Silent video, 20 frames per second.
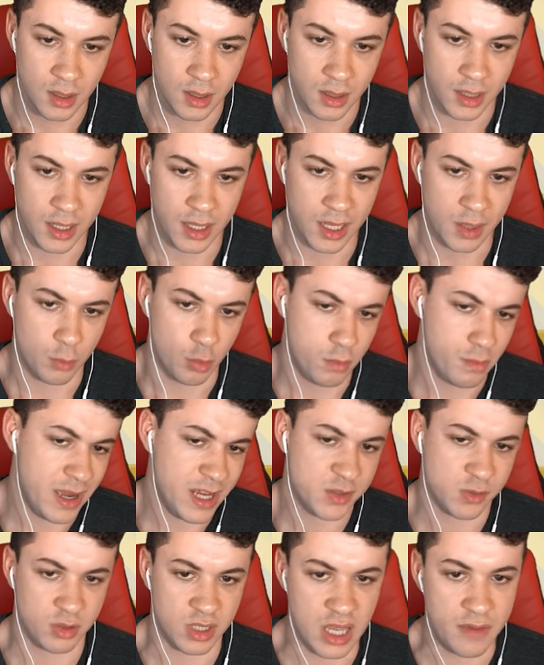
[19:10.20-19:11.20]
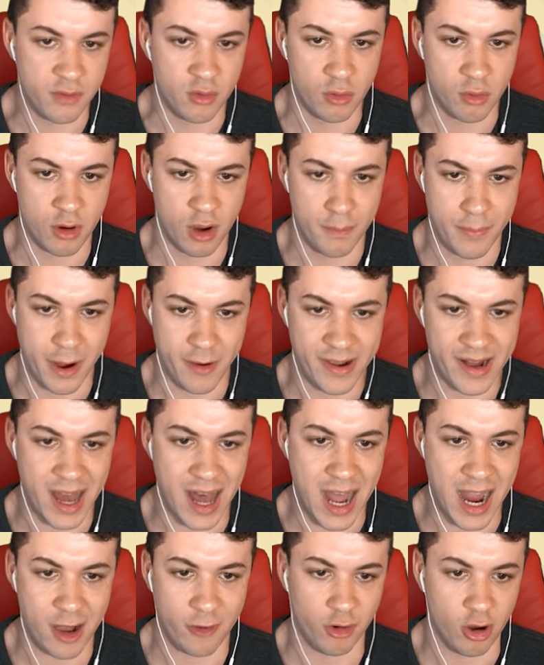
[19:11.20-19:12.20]
and we might as well give an Oran Berry to
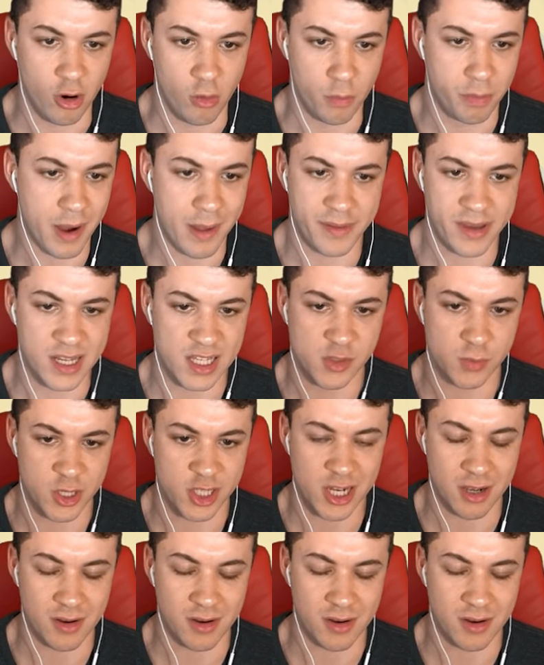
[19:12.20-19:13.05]
Iroh. We're probably going to switch